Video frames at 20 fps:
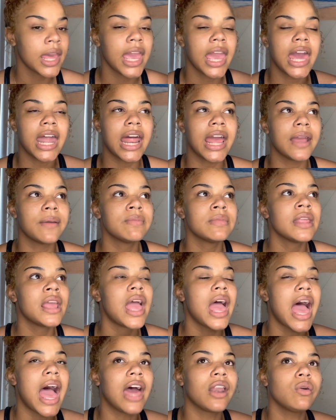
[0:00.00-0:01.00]
And
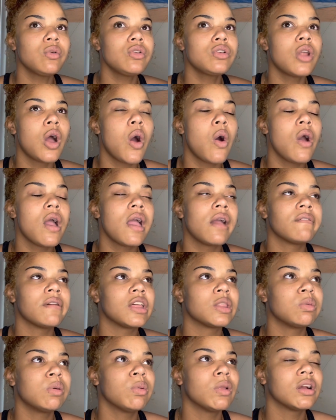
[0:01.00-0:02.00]
I don't know if
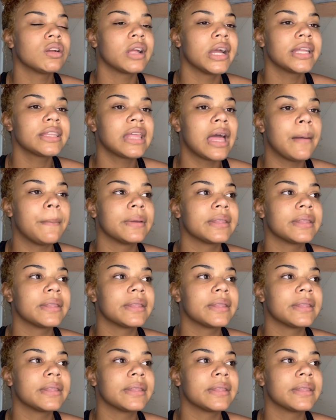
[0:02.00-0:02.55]
other people are like that,